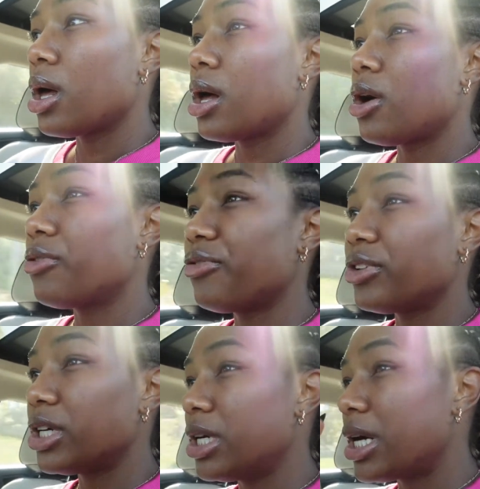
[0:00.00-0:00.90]

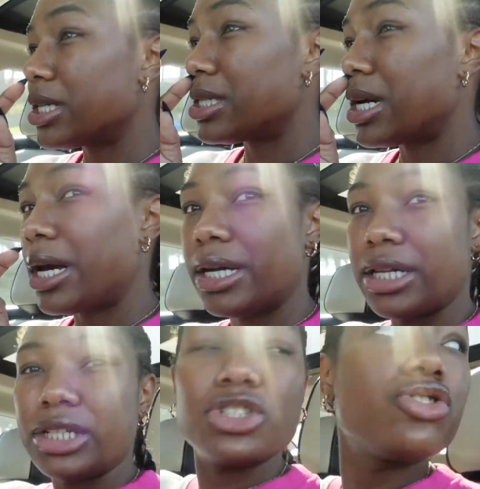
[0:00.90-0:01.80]
Hopefully it's not
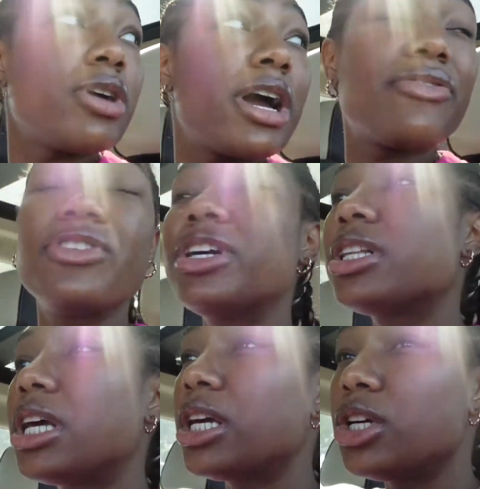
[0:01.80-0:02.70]
any traffic,
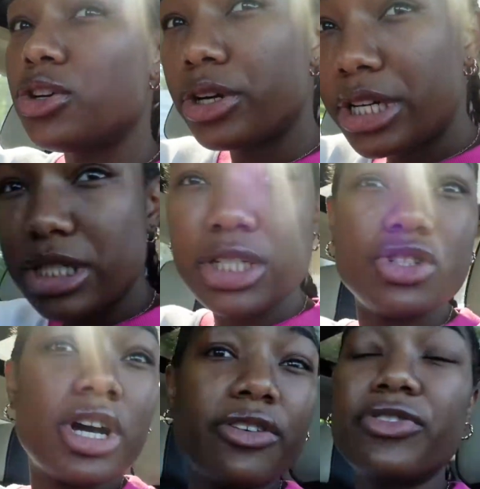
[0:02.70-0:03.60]
like any crazy
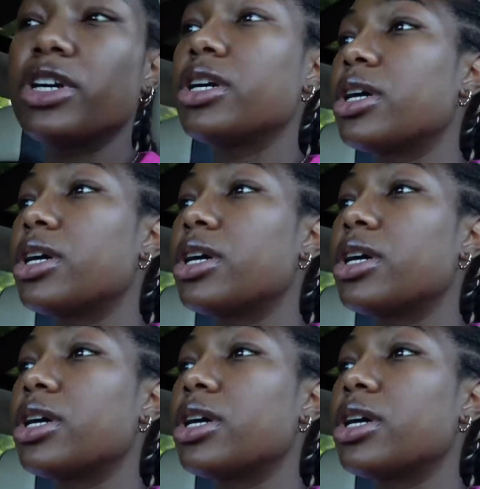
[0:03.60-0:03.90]
traffic